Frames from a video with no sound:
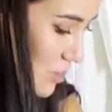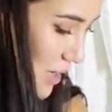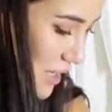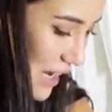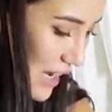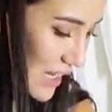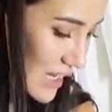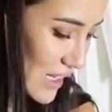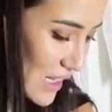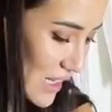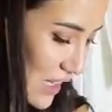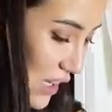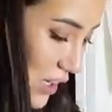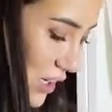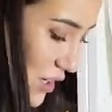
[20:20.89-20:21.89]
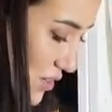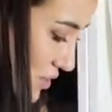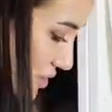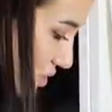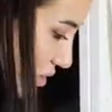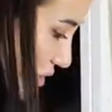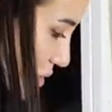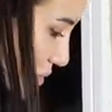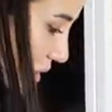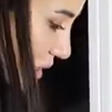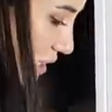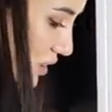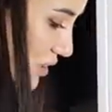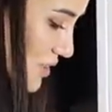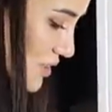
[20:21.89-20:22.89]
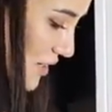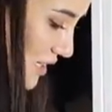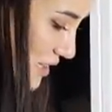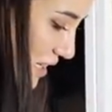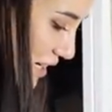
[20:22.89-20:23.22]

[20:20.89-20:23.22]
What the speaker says: but I love the way it looks right